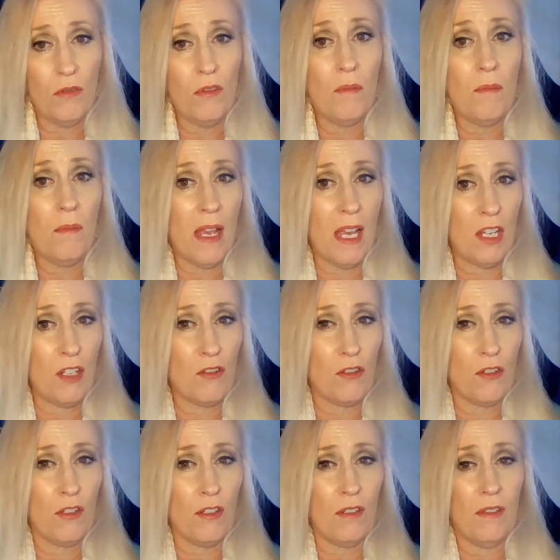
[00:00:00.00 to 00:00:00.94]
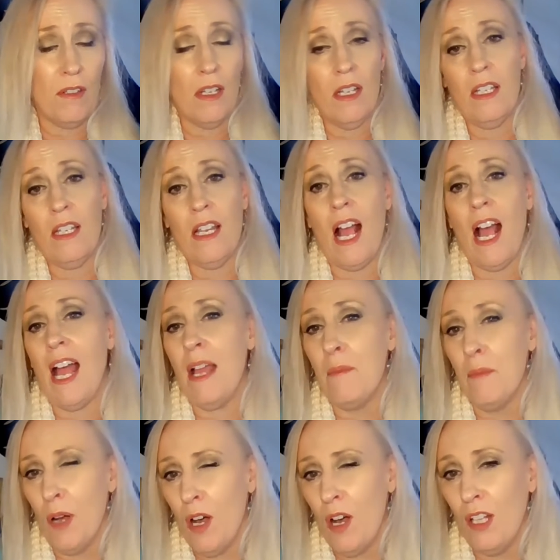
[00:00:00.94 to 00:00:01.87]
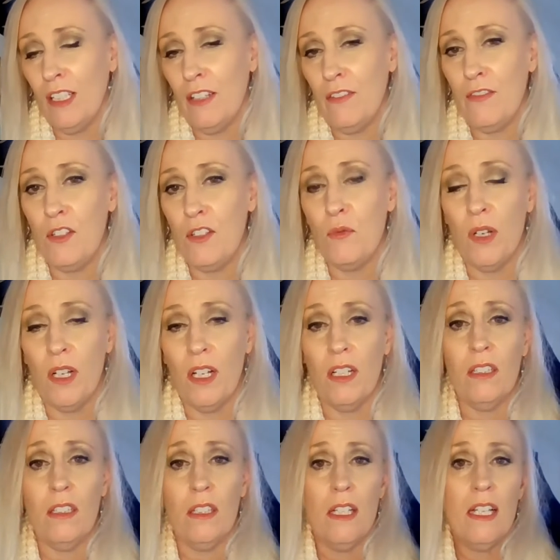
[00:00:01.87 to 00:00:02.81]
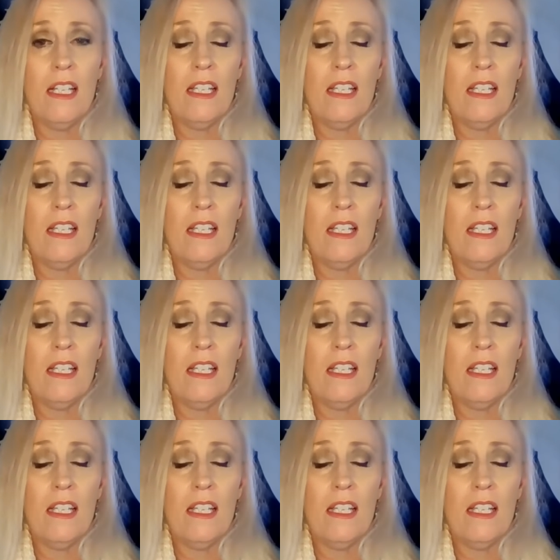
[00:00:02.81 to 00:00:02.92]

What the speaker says: to measure an eyeball, if you will,